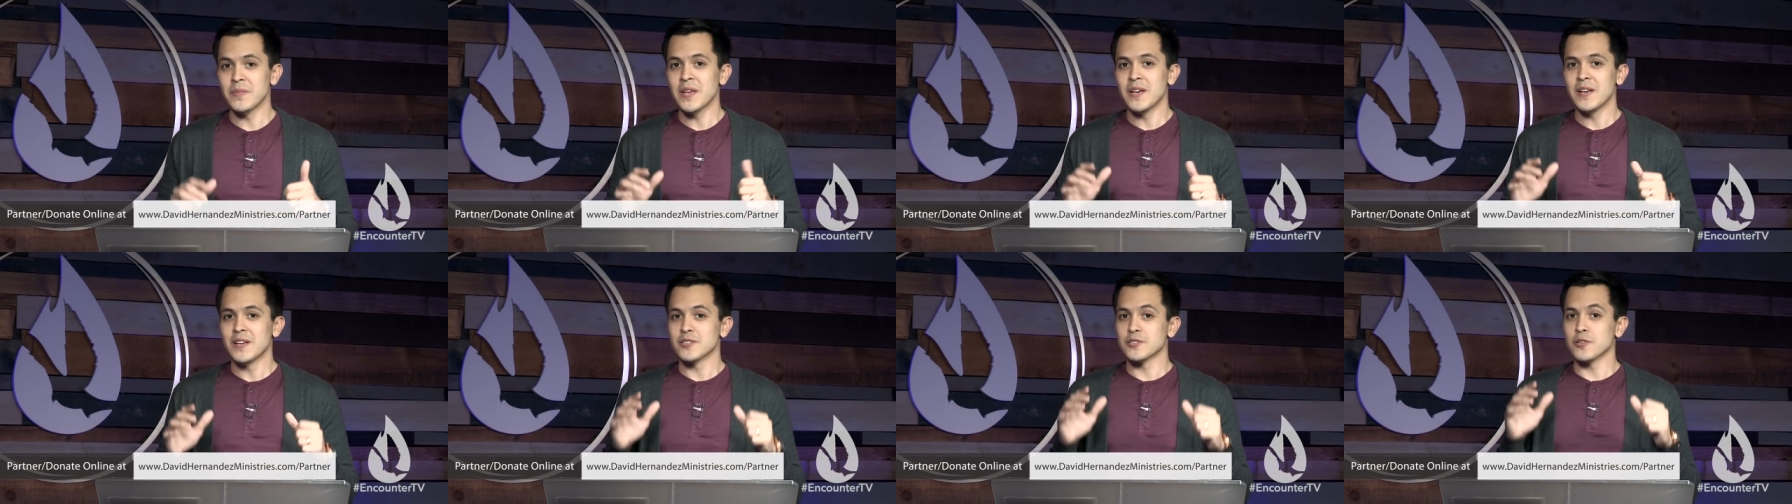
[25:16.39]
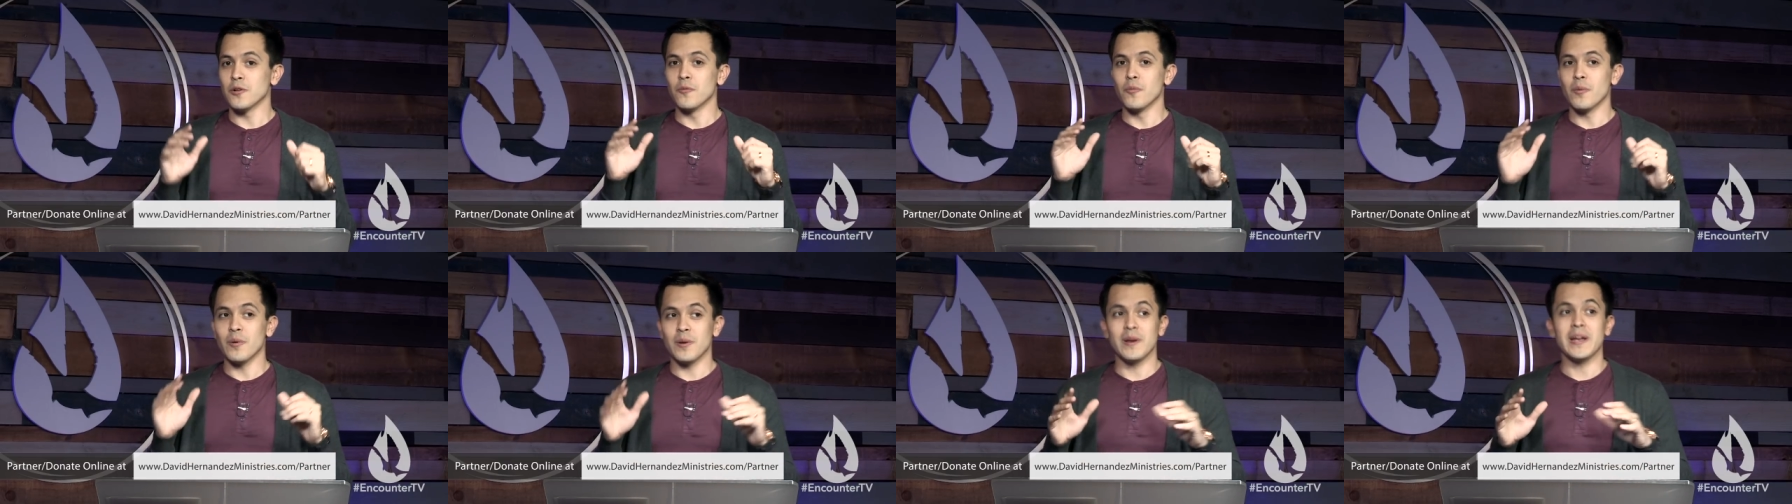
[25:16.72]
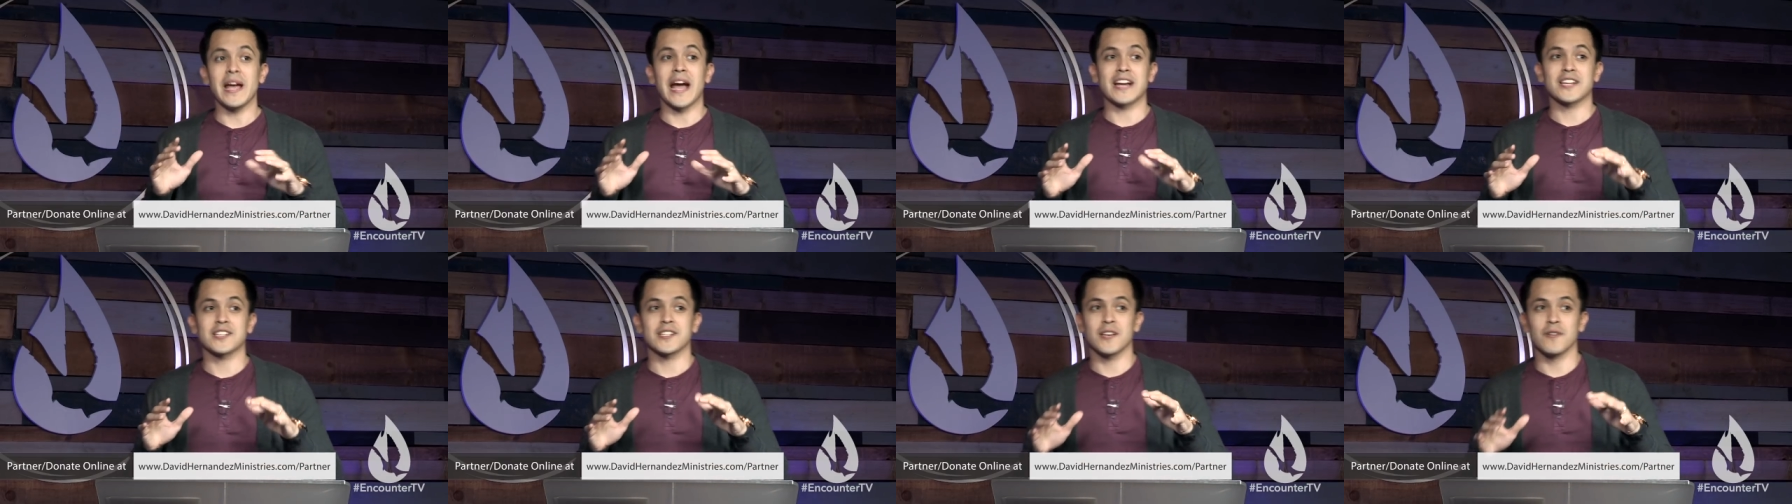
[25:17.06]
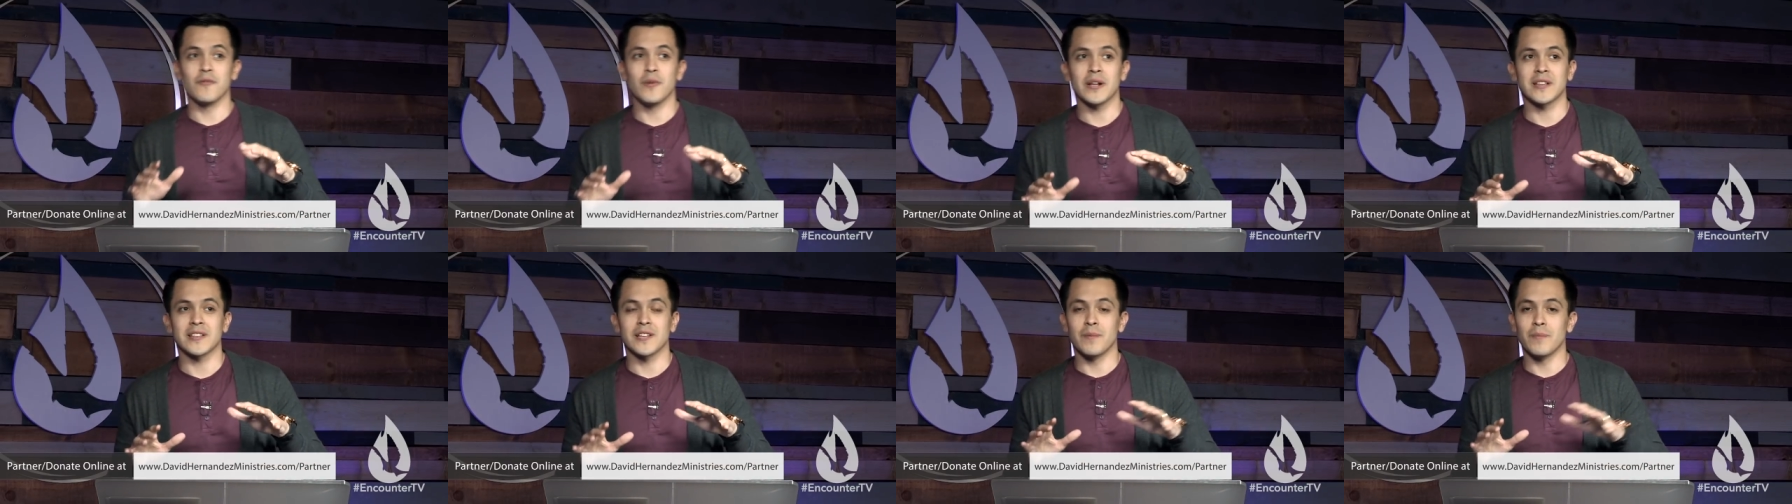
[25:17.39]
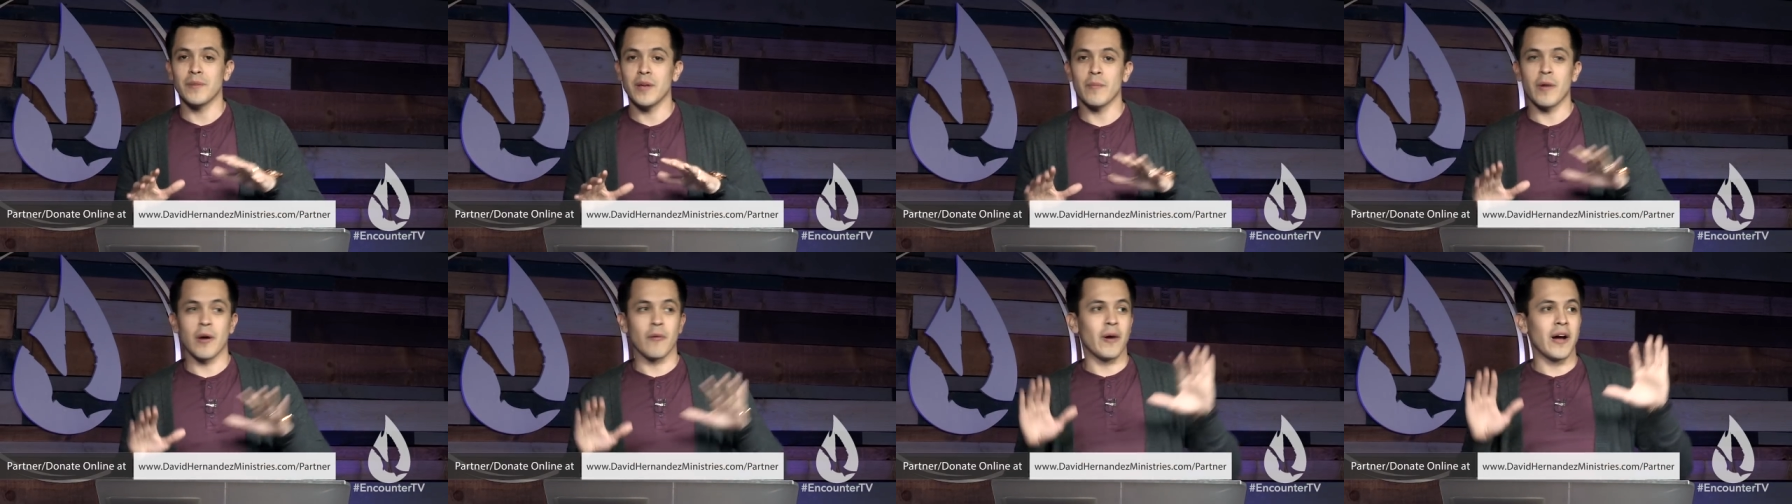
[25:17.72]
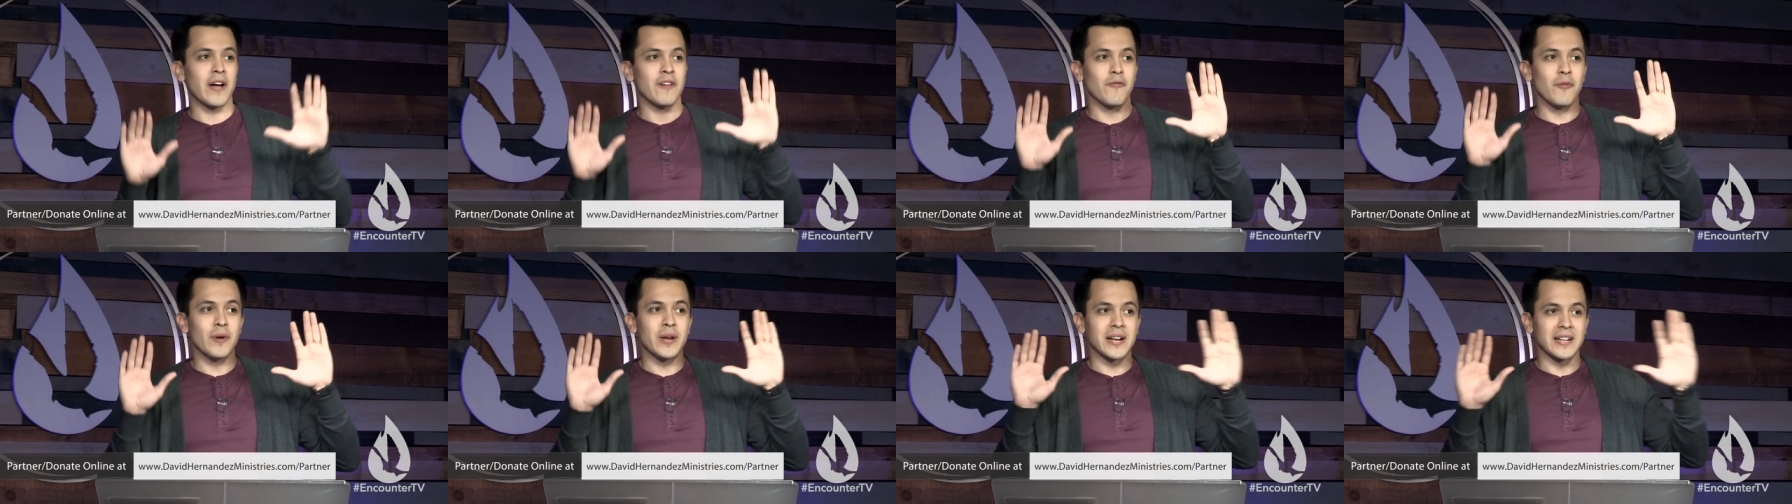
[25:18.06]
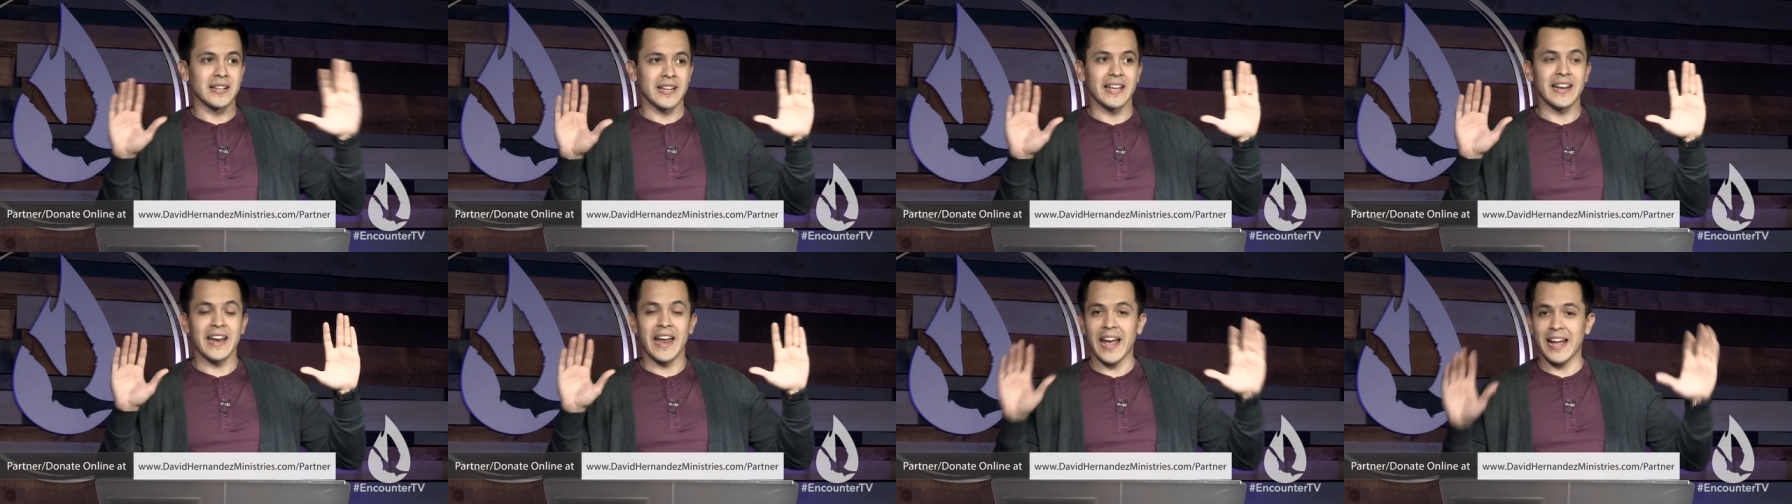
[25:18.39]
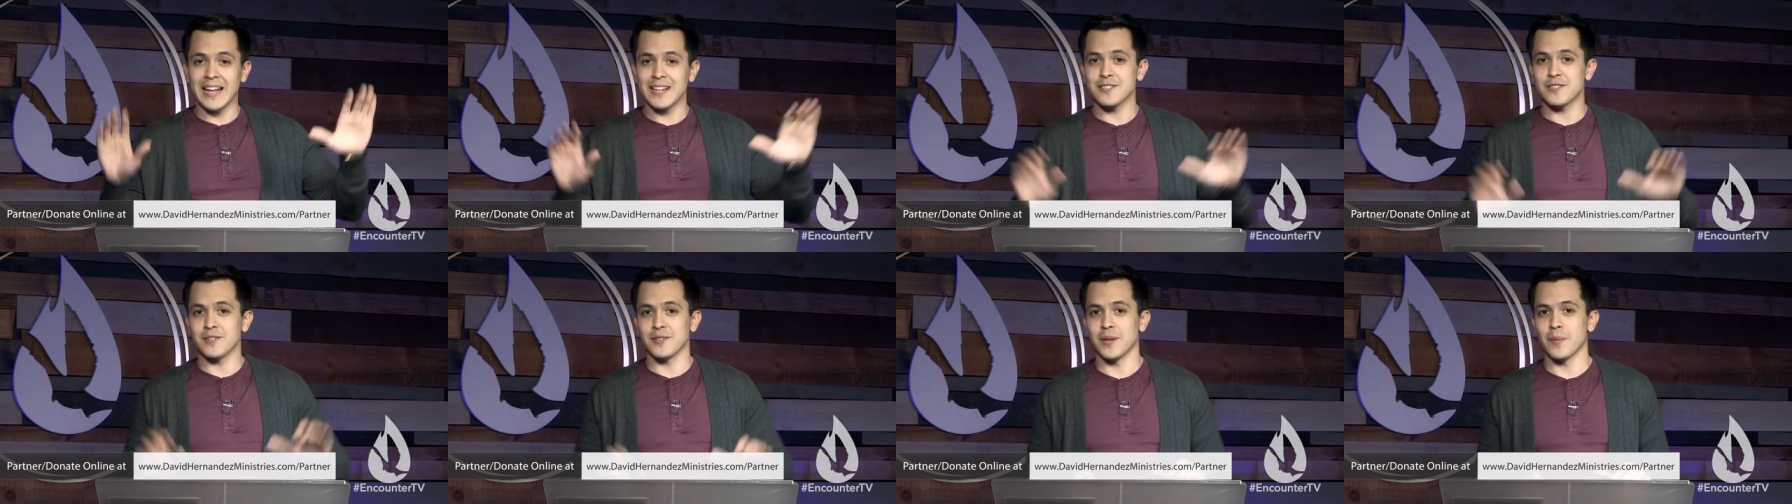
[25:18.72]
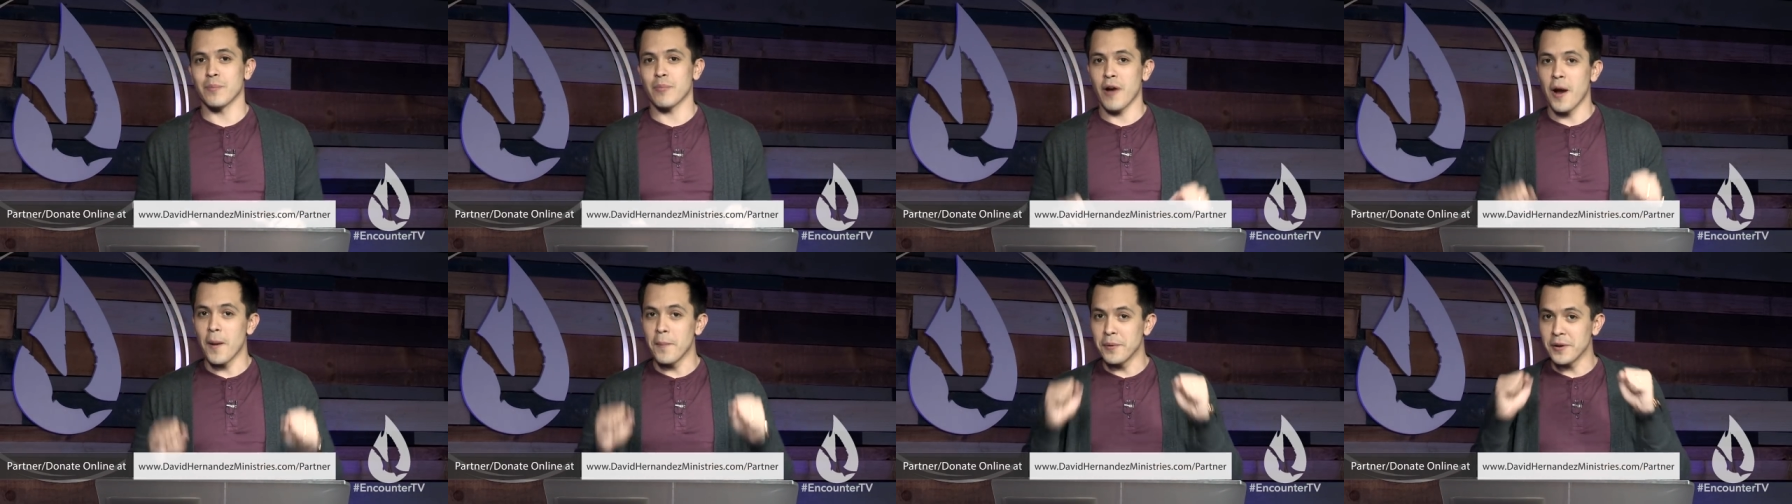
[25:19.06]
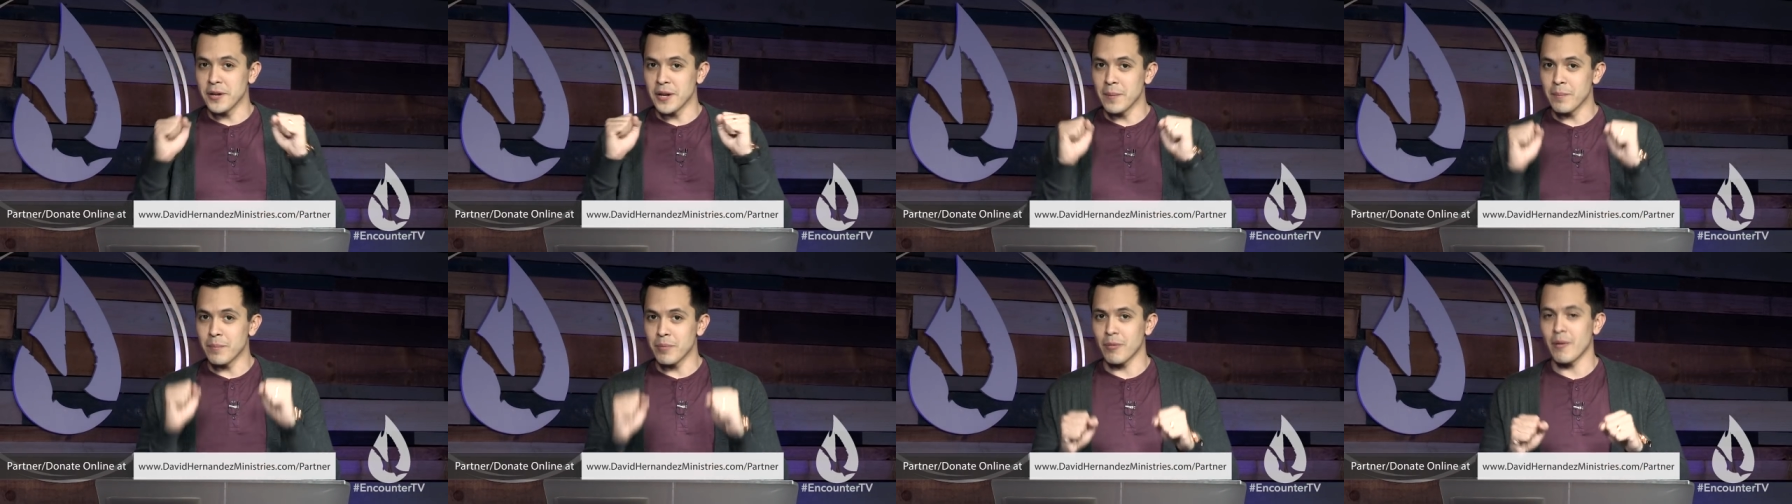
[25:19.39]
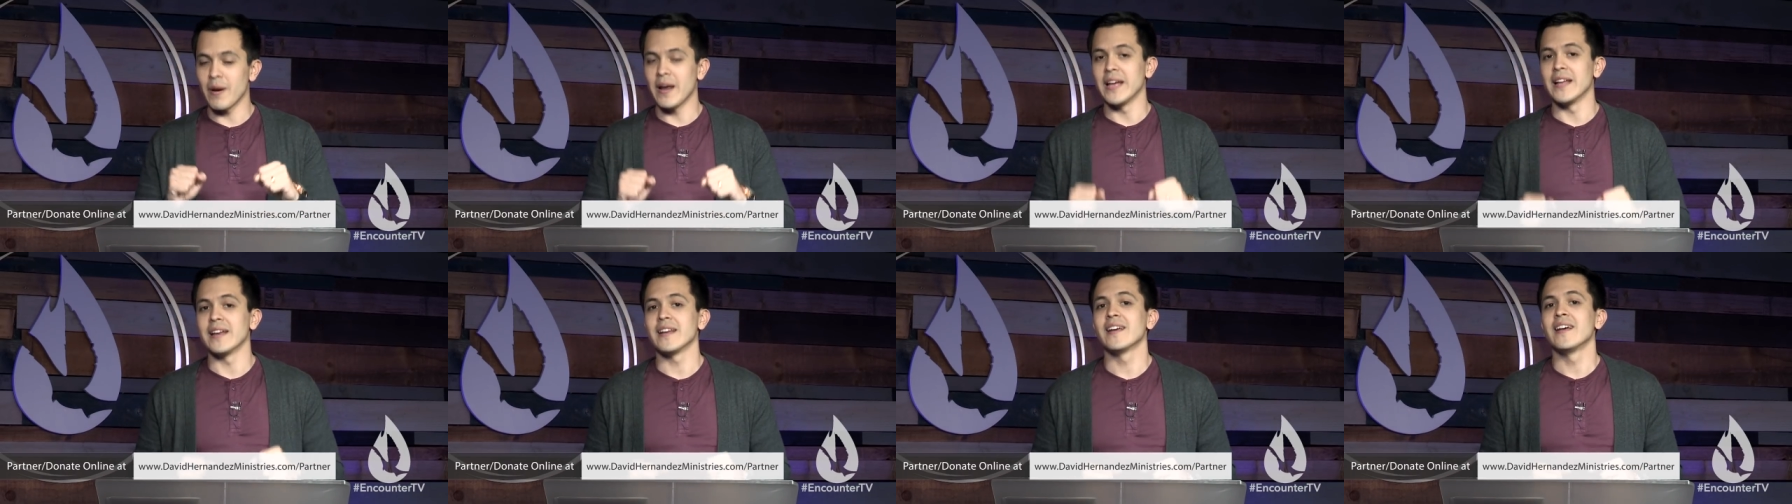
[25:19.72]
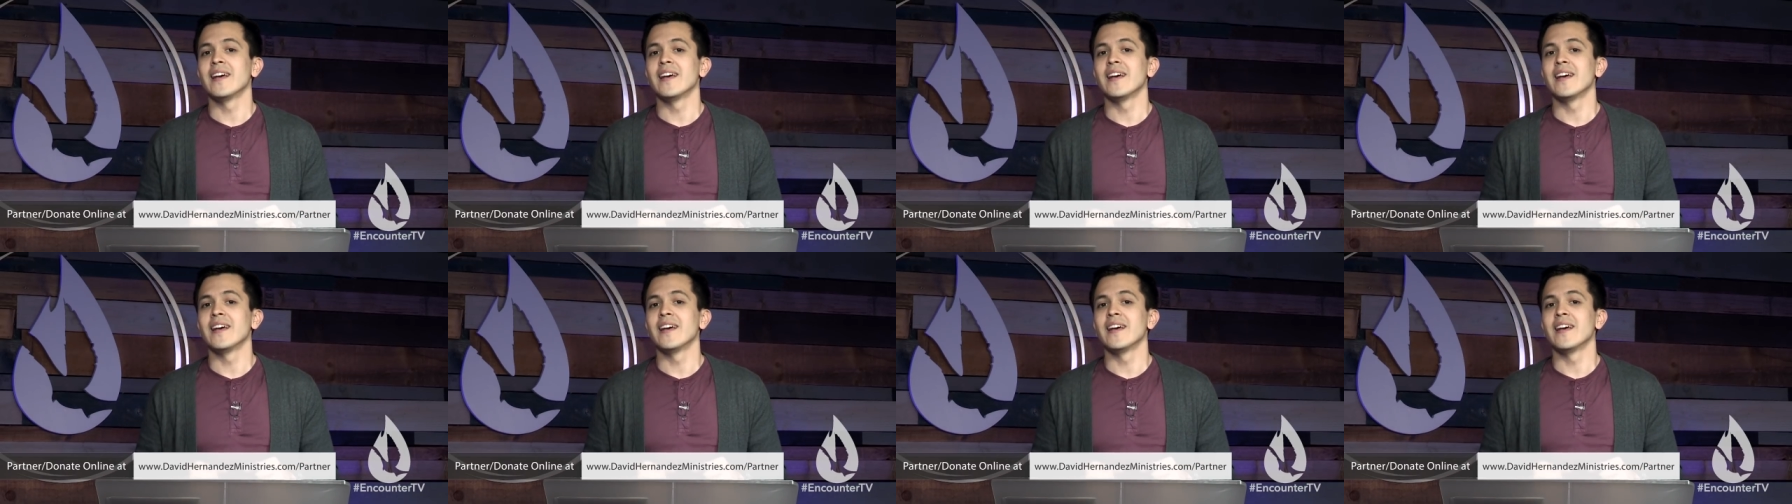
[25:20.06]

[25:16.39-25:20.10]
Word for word: So we actually went there, me and my wife went and laid hands on the property and prayed,